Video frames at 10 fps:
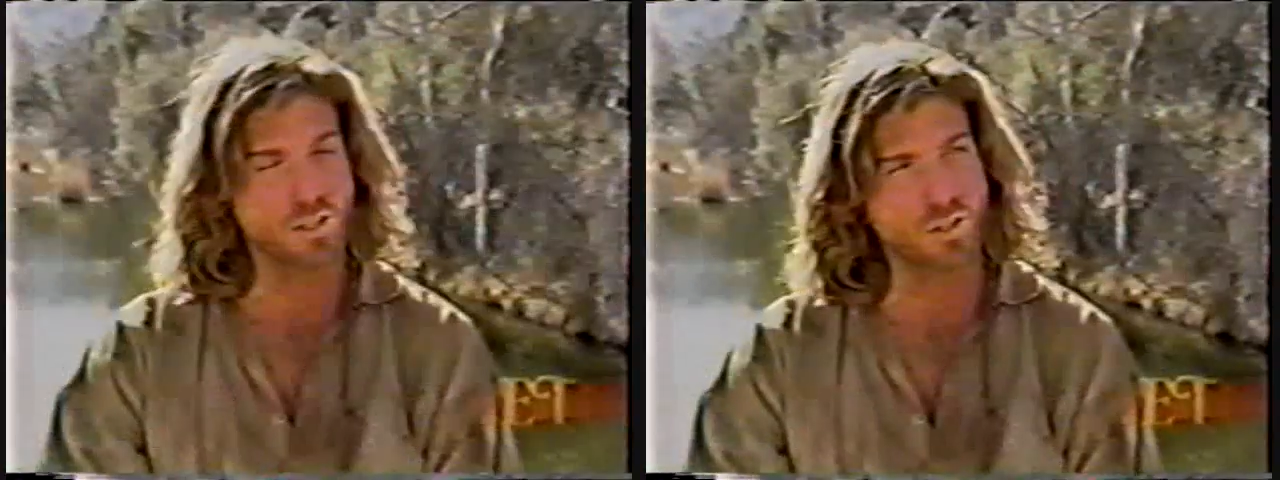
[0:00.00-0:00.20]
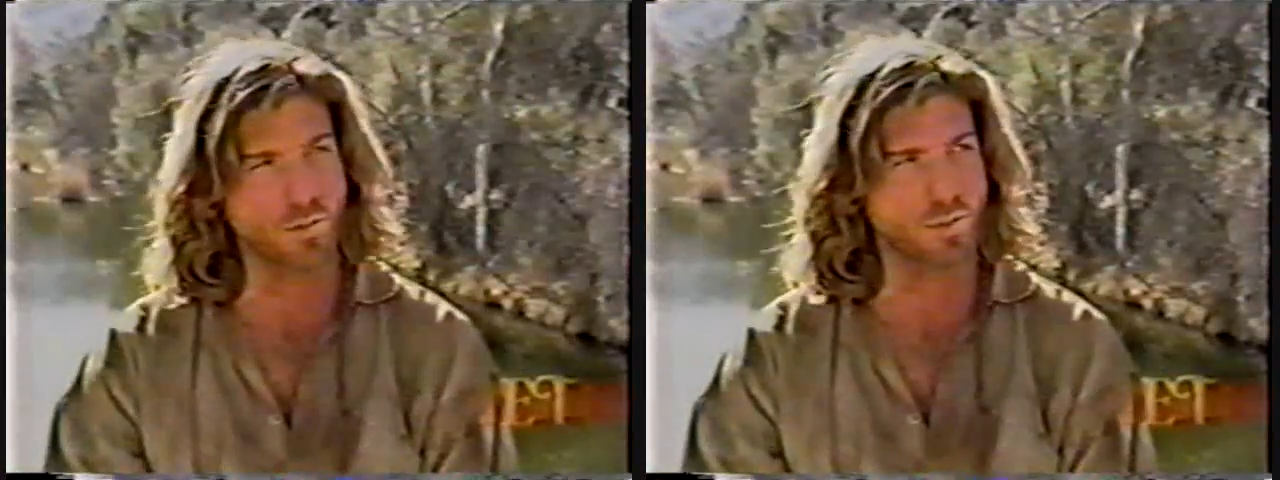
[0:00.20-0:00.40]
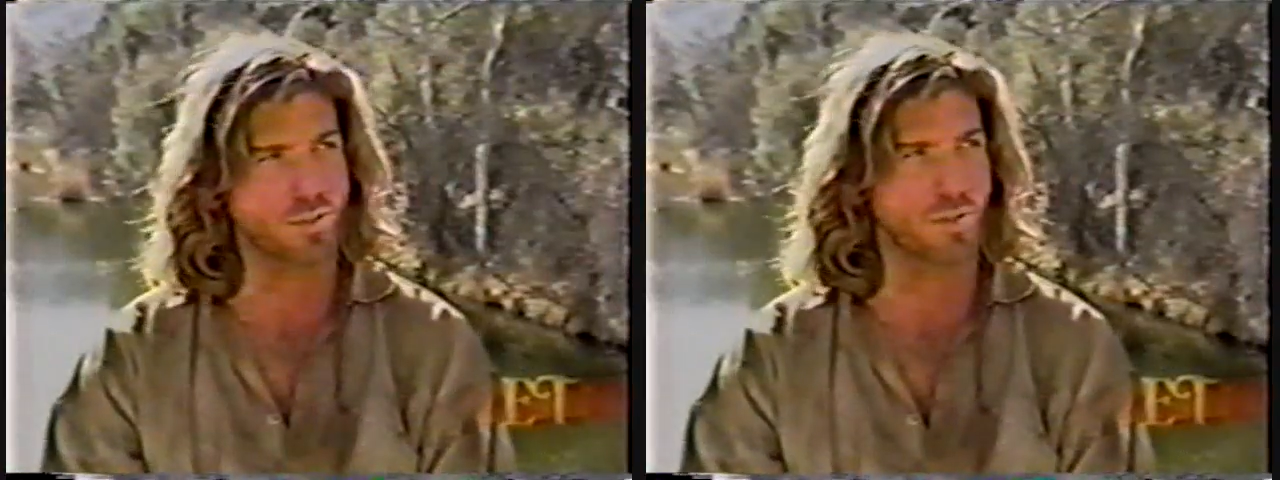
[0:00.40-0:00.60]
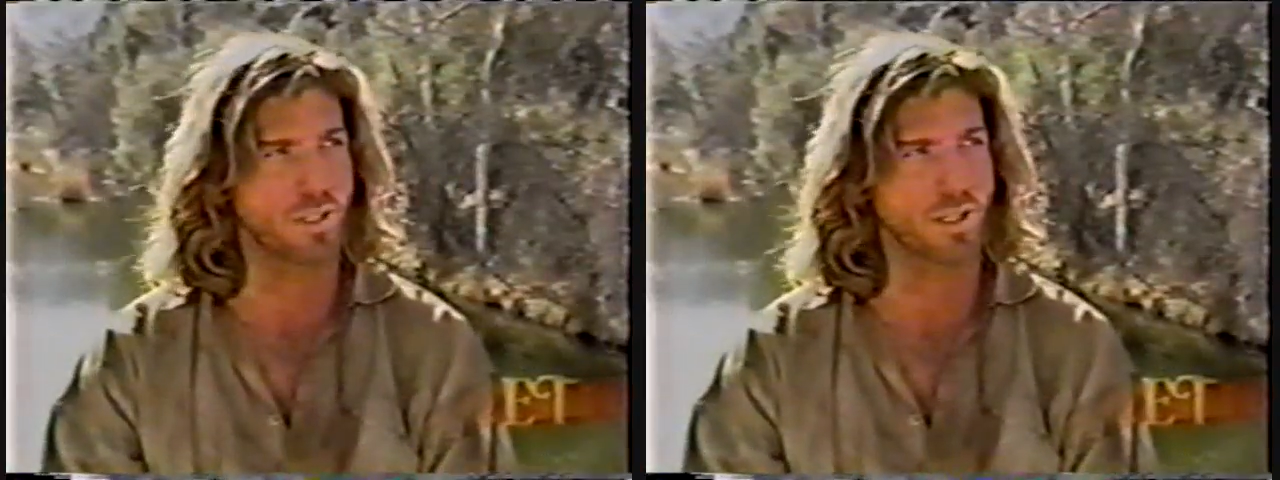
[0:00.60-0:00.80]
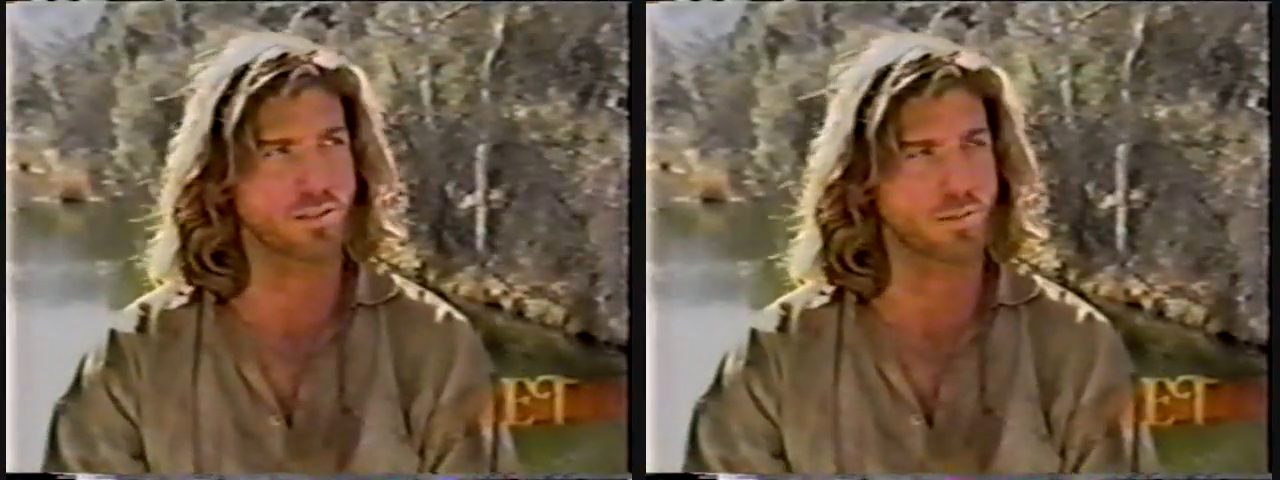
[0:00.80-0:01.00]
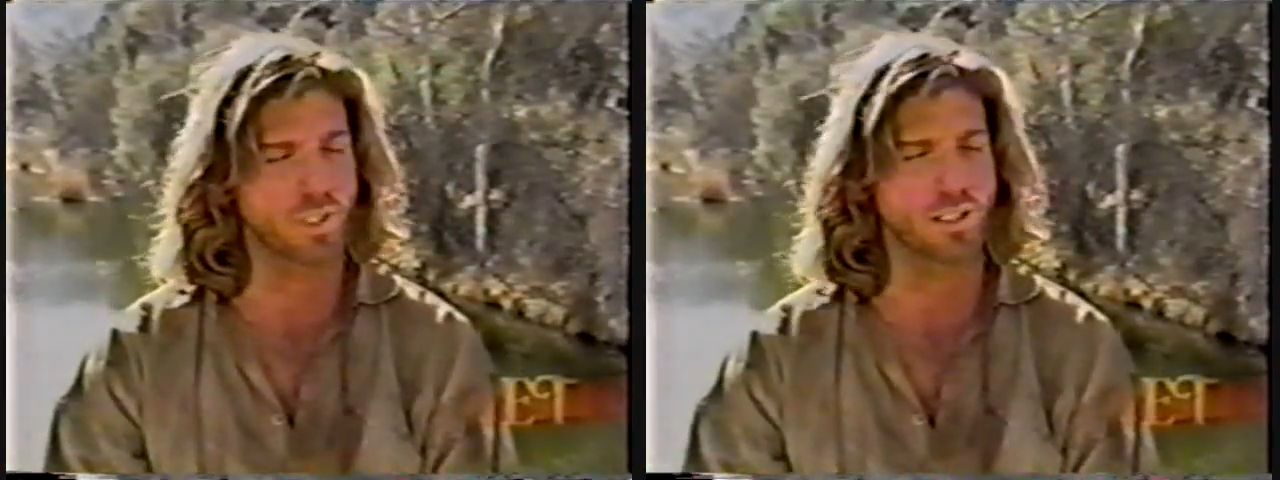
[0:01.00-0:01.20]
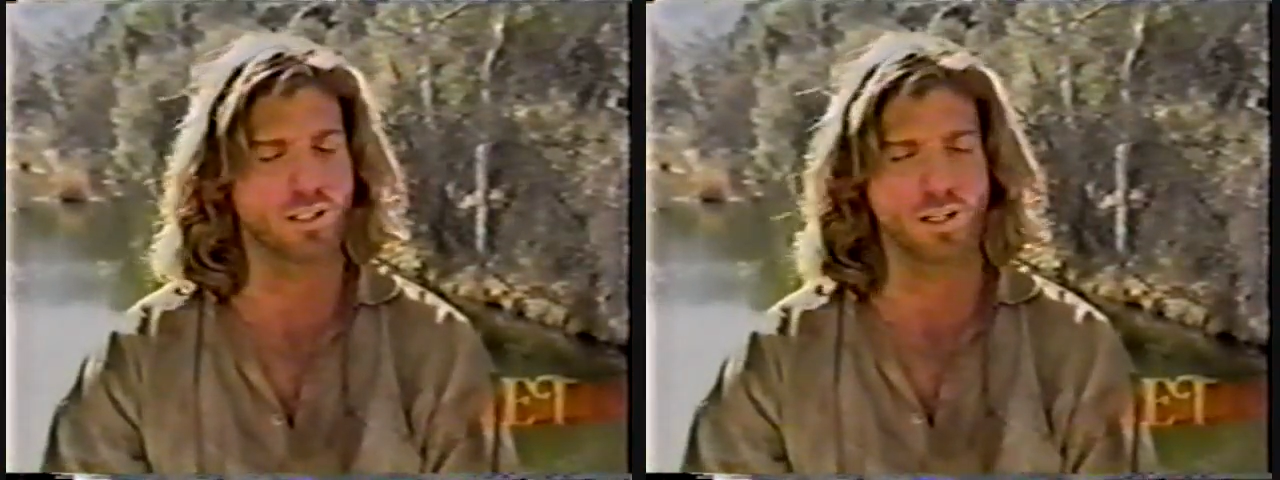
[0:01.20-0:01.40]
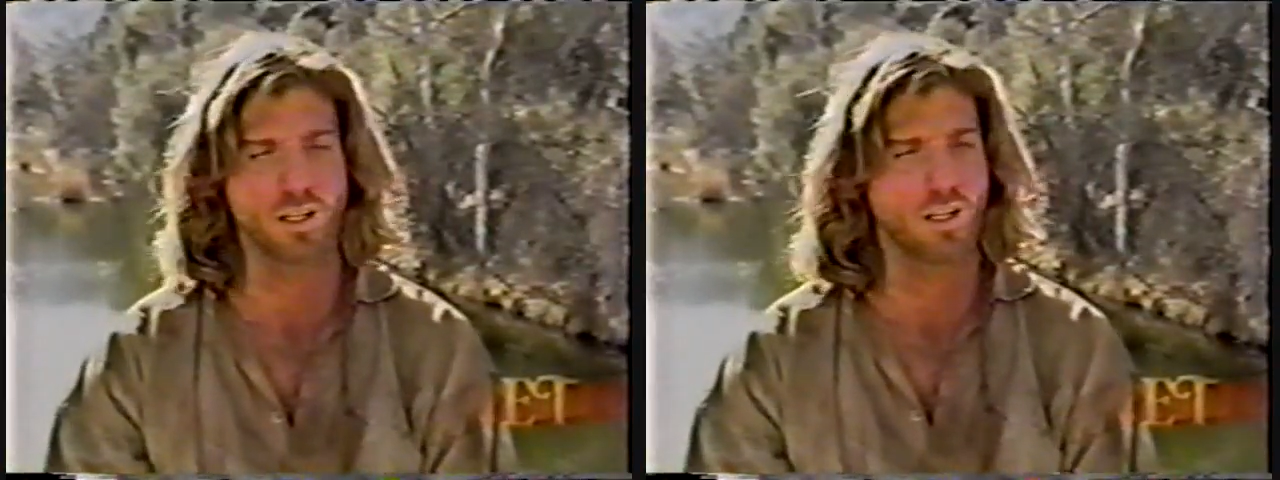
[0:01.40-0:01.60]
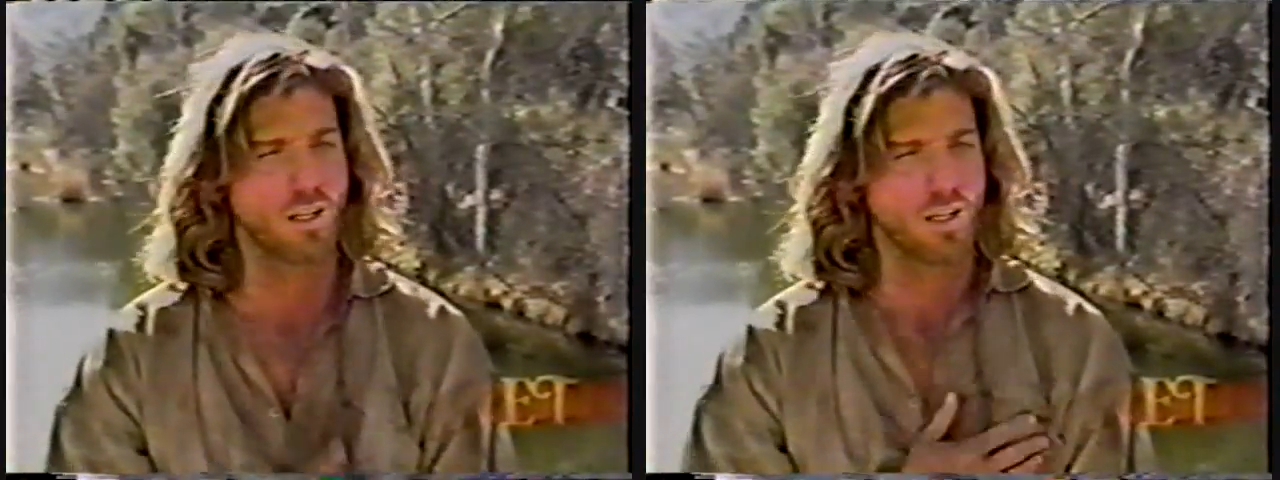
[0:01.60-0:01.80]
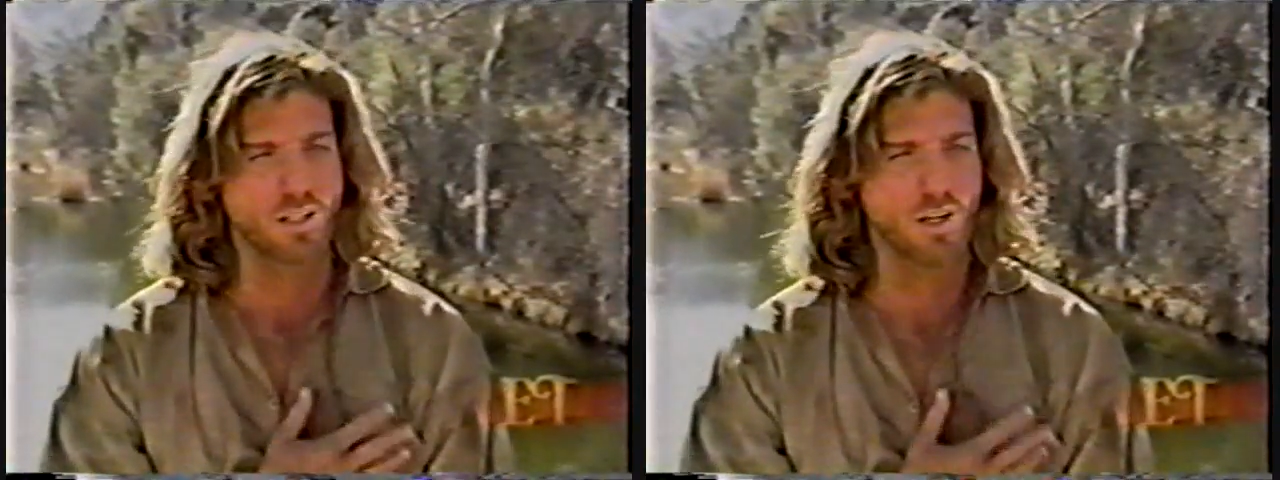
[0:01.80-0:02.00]
Jane was sitting right next to me, and
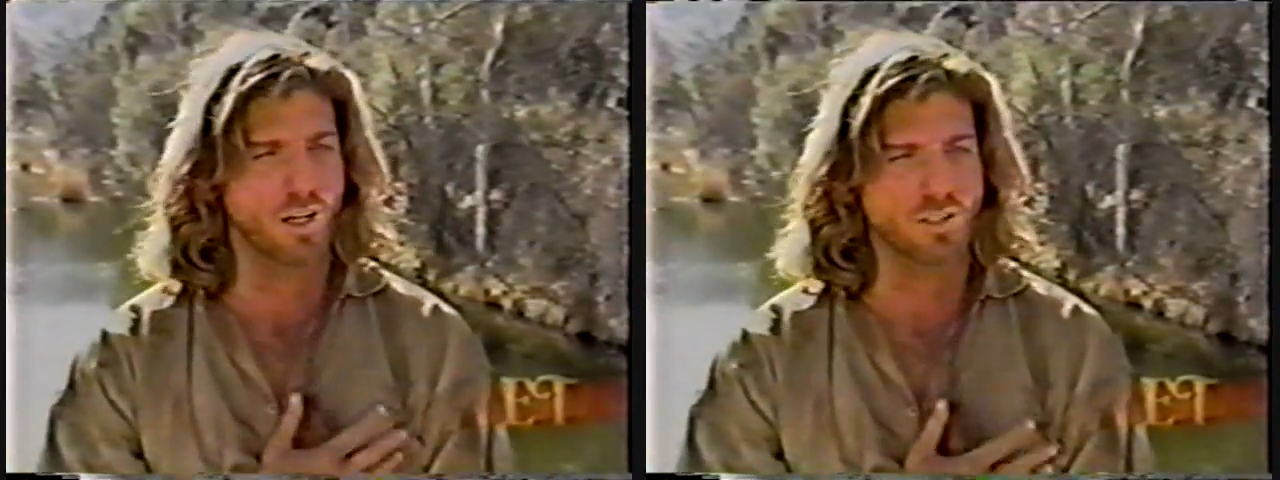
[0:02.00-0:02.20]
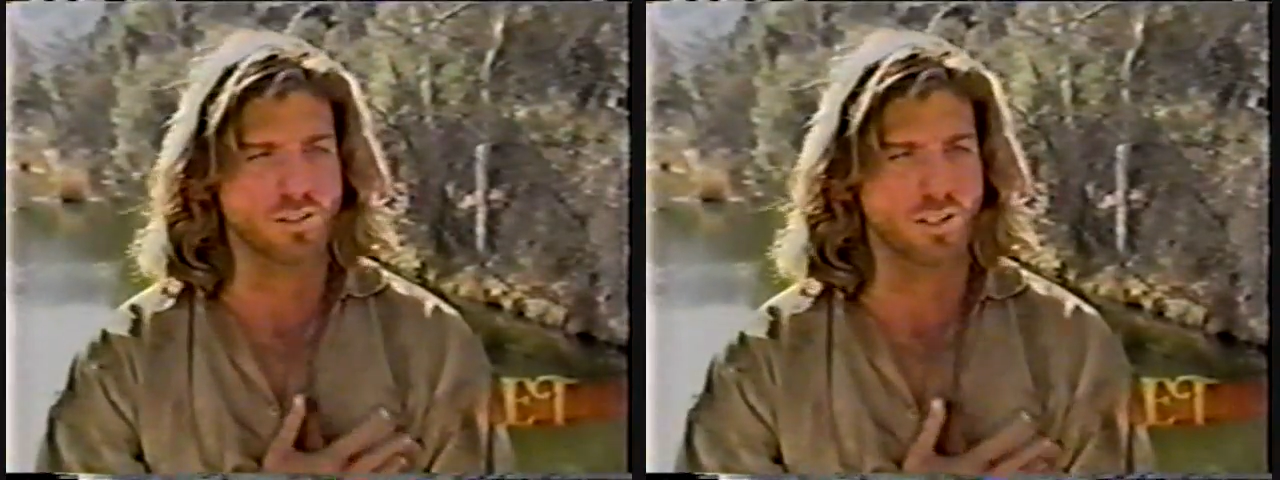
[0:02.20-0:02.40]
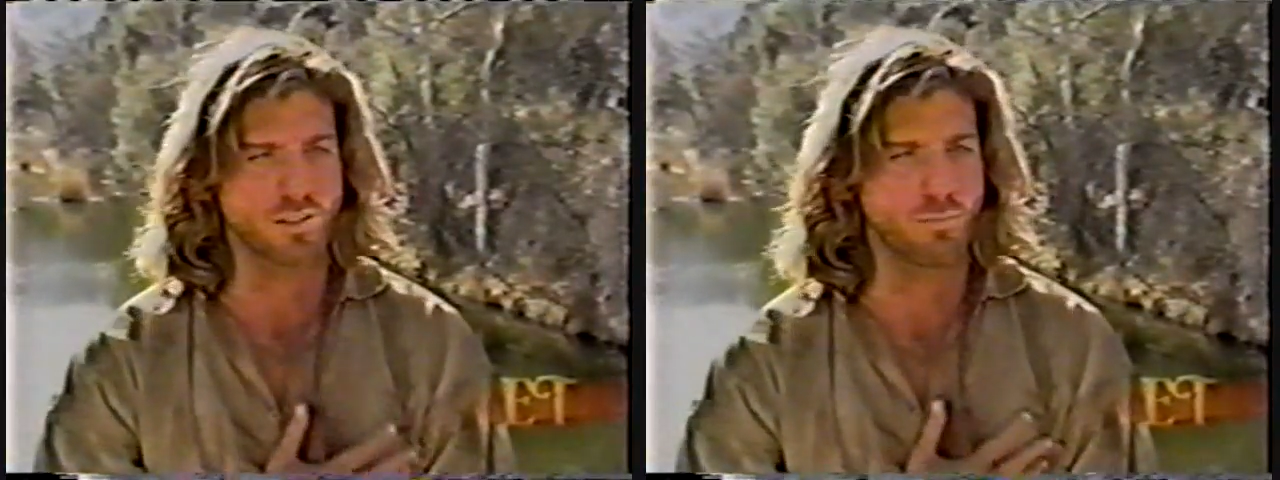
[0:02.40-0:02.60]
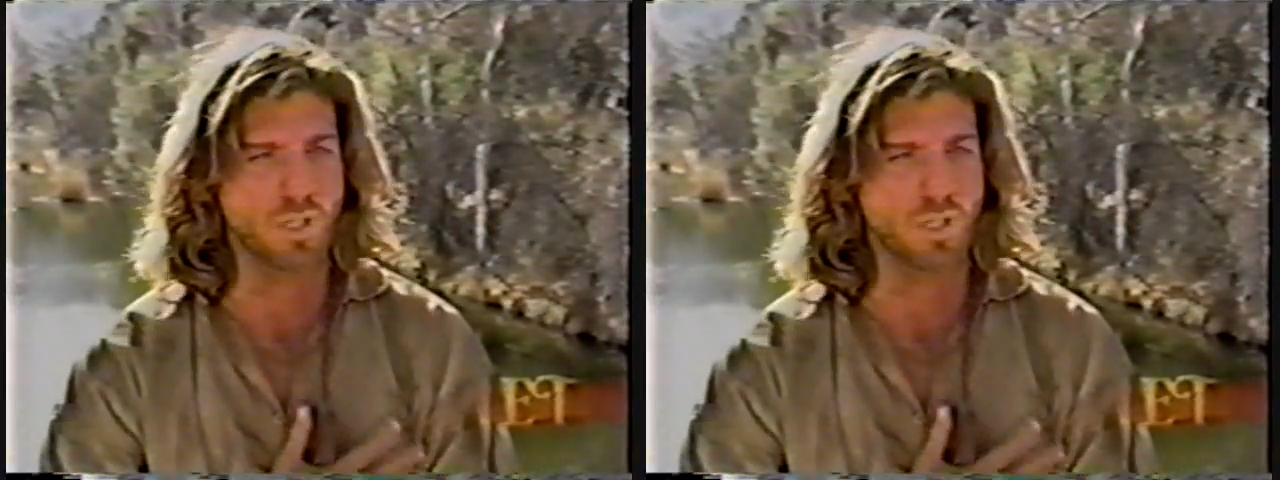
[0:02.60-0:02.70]
your heart just starts